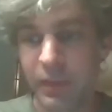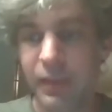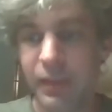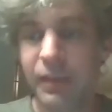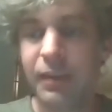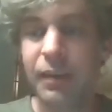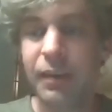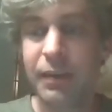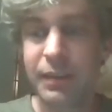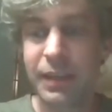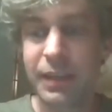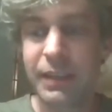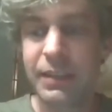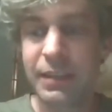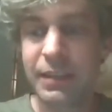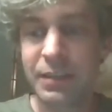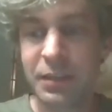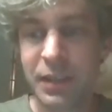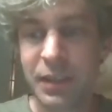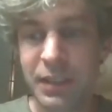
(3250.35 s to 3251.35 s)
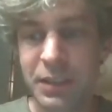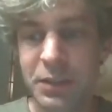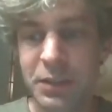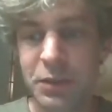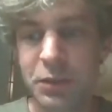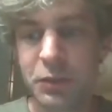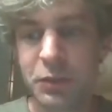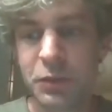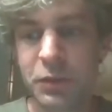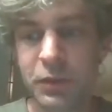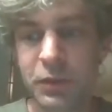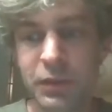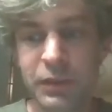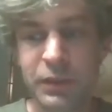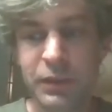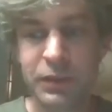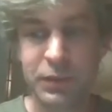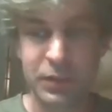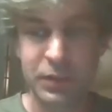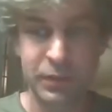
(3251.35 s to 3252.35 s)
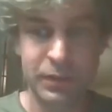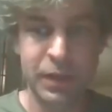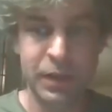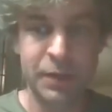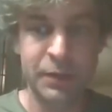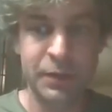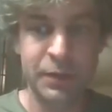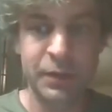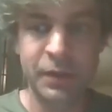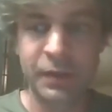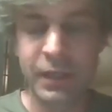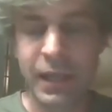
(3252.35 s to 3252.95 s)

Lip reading: Okay, so that's useful. Then so now you know the